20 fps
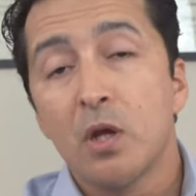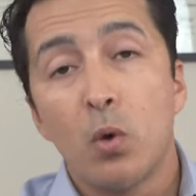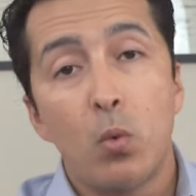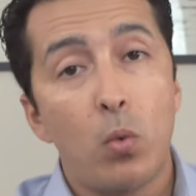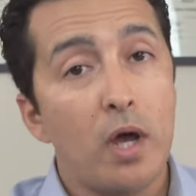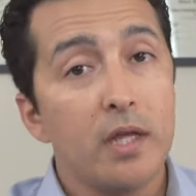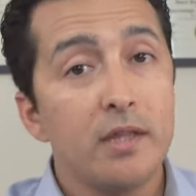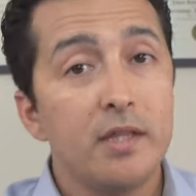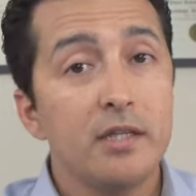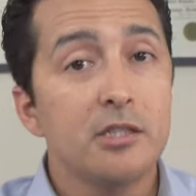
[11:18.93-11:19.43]

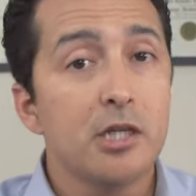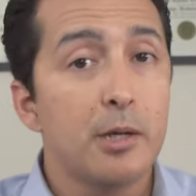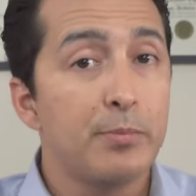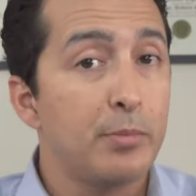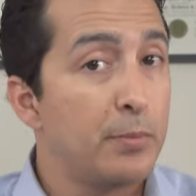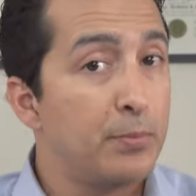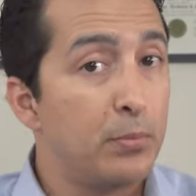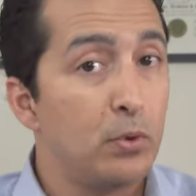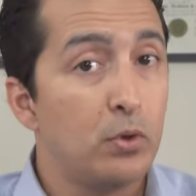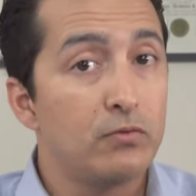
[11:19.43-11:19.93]
One thing some
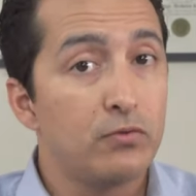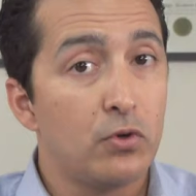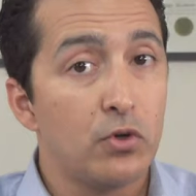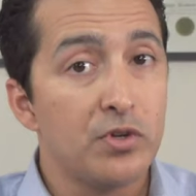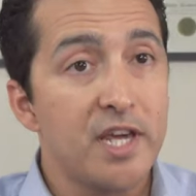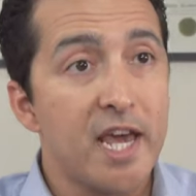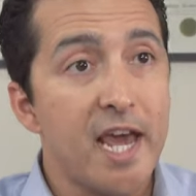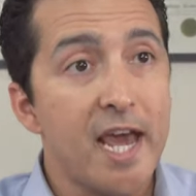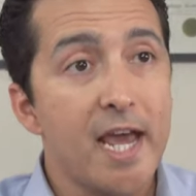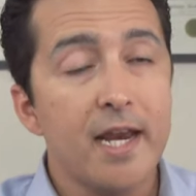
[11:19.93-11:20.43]
people
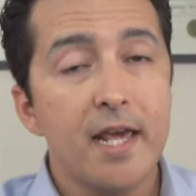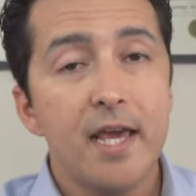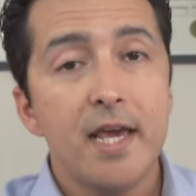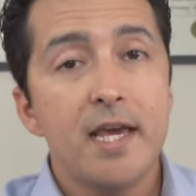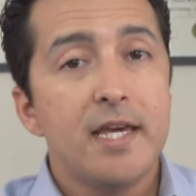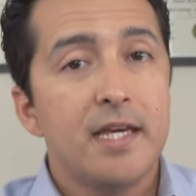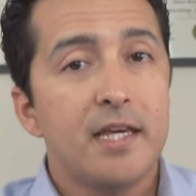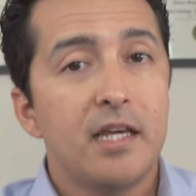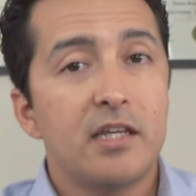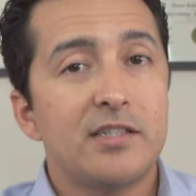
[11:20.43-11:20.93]
forget
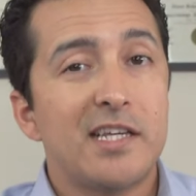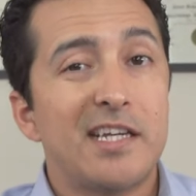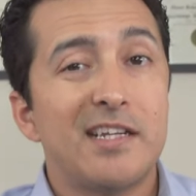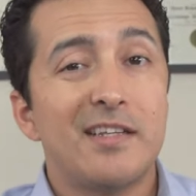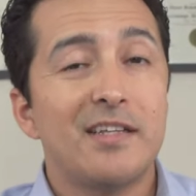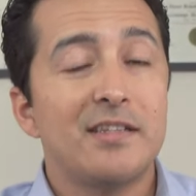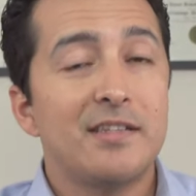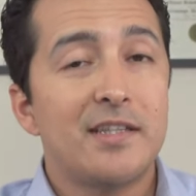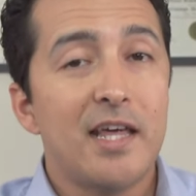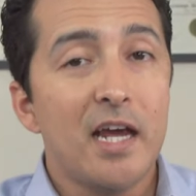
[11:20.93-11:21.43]
is
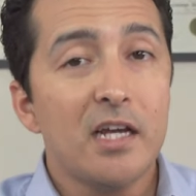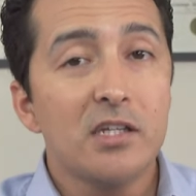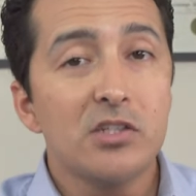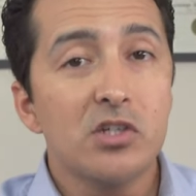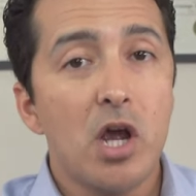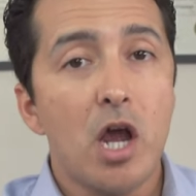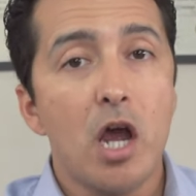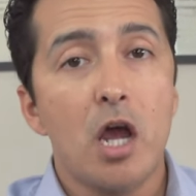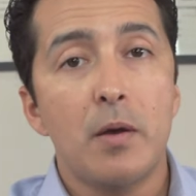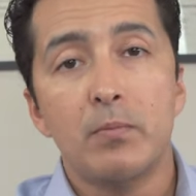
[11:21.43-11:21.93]
that
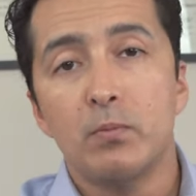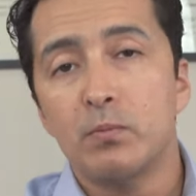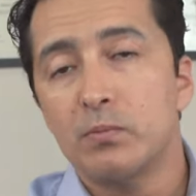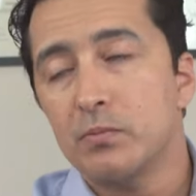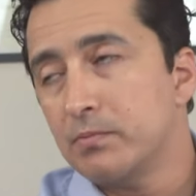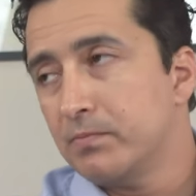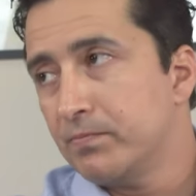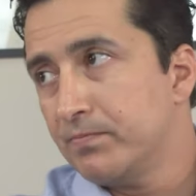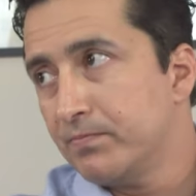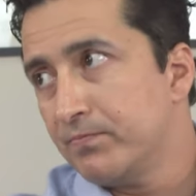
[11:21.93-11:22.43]
Dexcom,
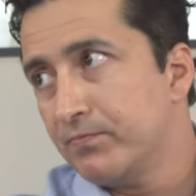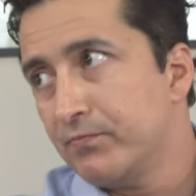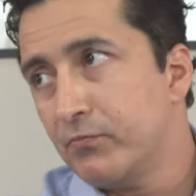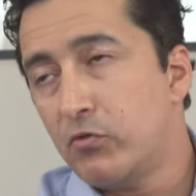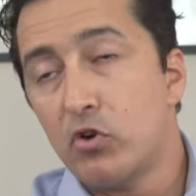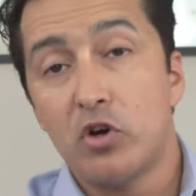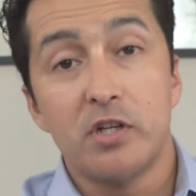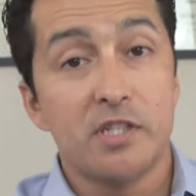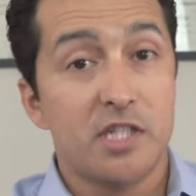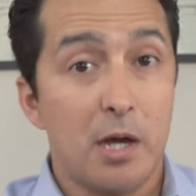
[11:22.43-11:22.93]

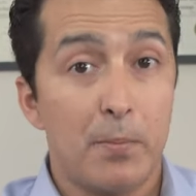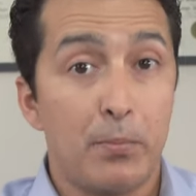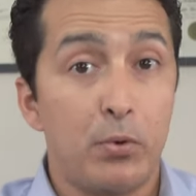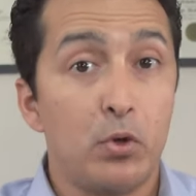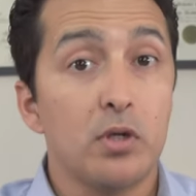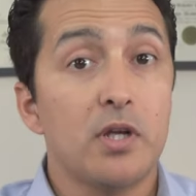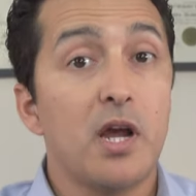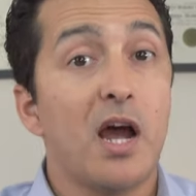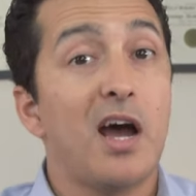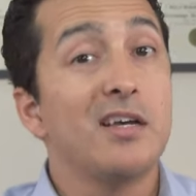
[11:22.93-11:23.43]
for
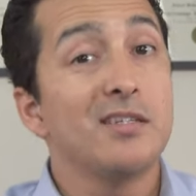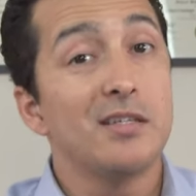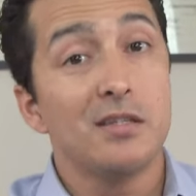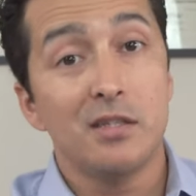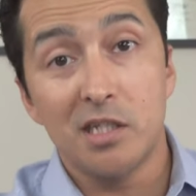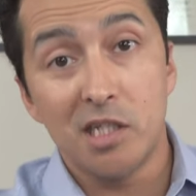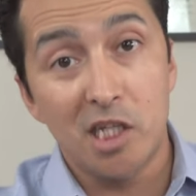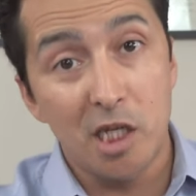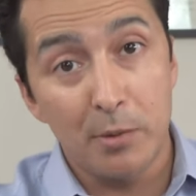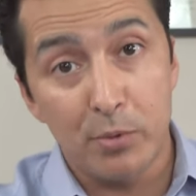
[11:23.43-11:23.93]
example,
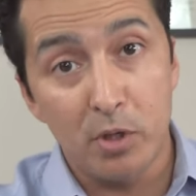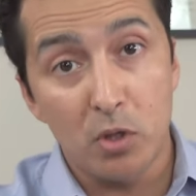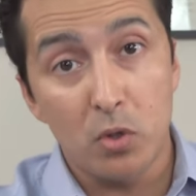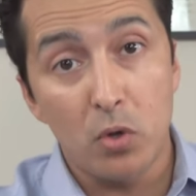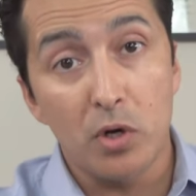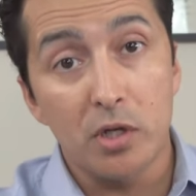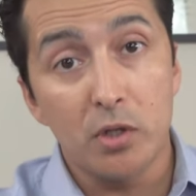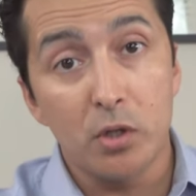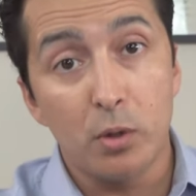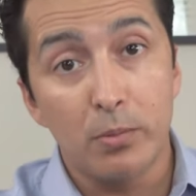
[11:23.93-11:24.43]
constantly keep
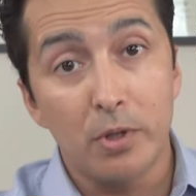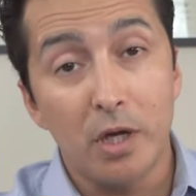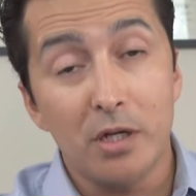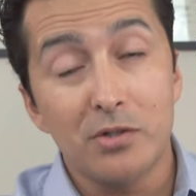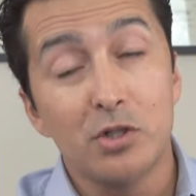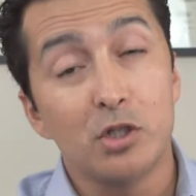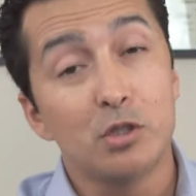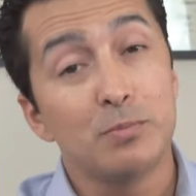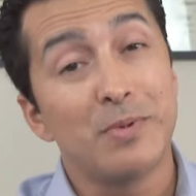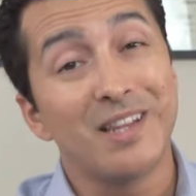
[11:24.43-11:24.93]
recording your blood
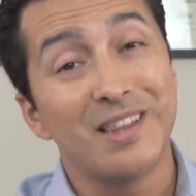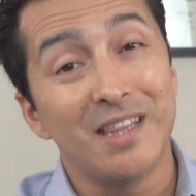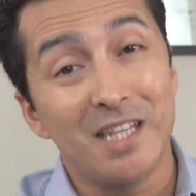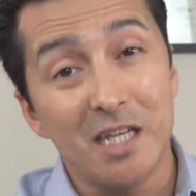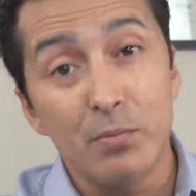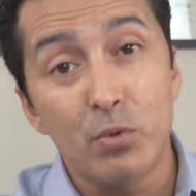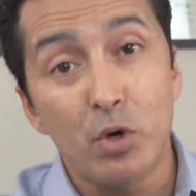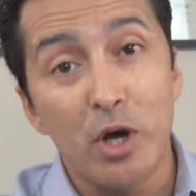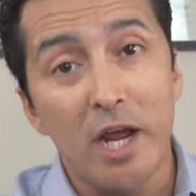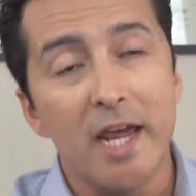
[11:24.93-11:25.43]
sugars. But
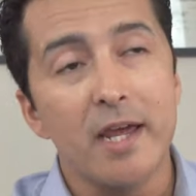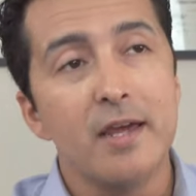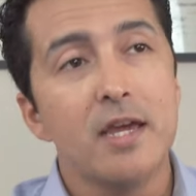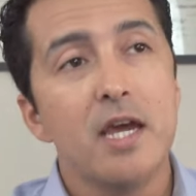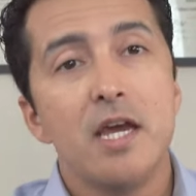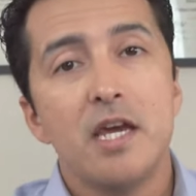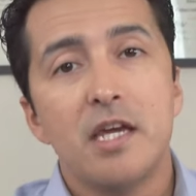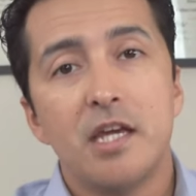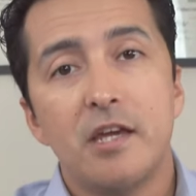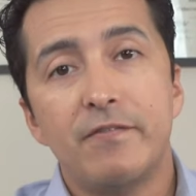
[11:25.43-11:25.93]
Libre,
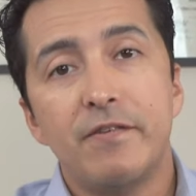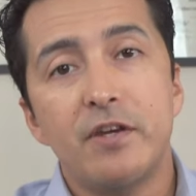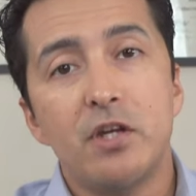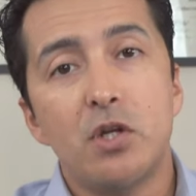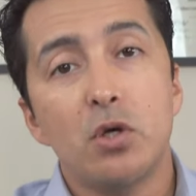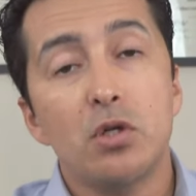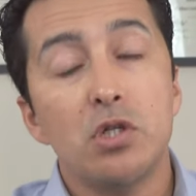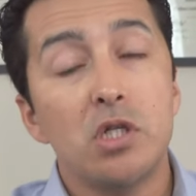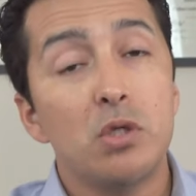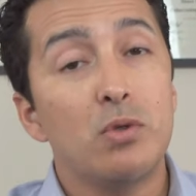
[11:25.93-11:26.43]
if you
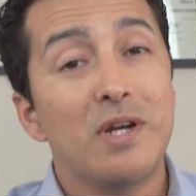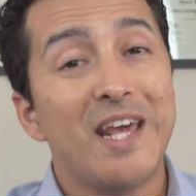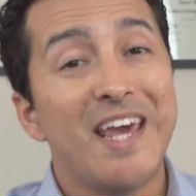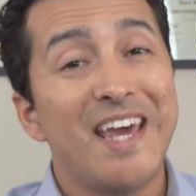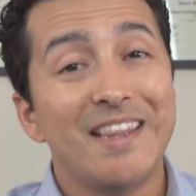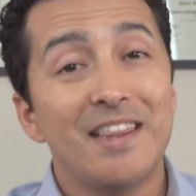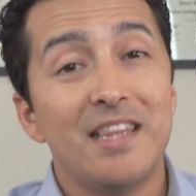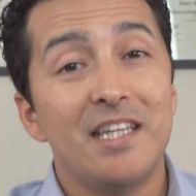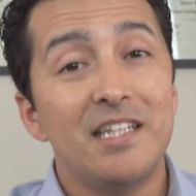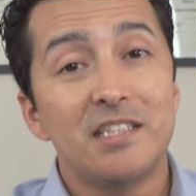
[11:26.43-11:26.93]
don't do it
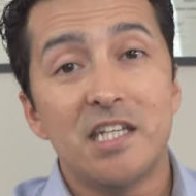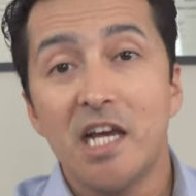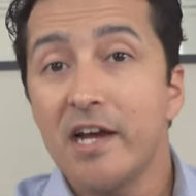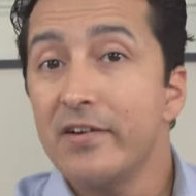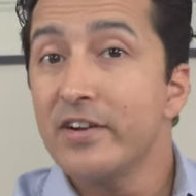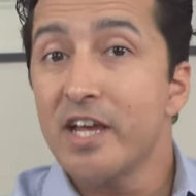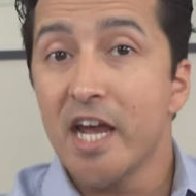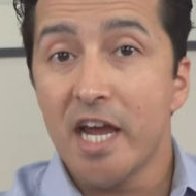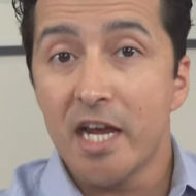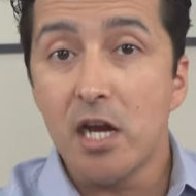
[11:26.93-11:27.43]
at least
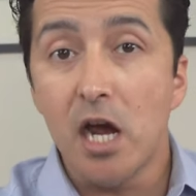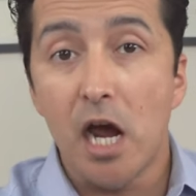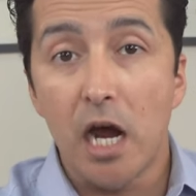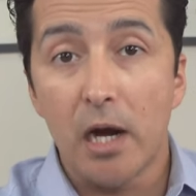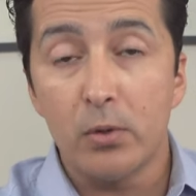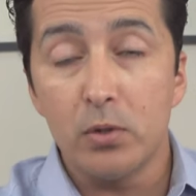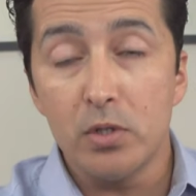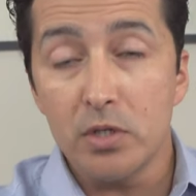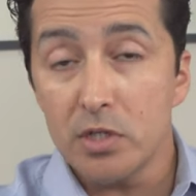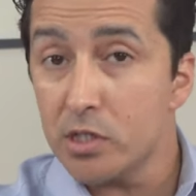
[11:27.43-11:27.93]
every 8
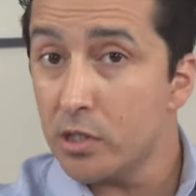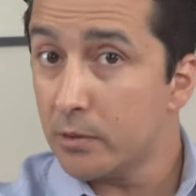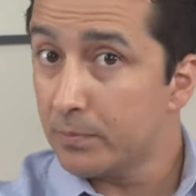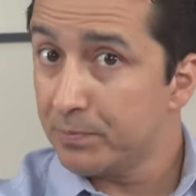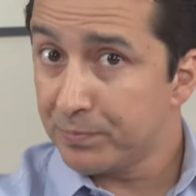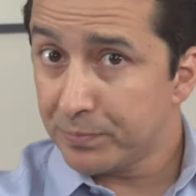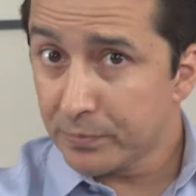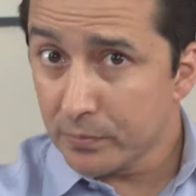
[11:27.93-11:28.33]
hours,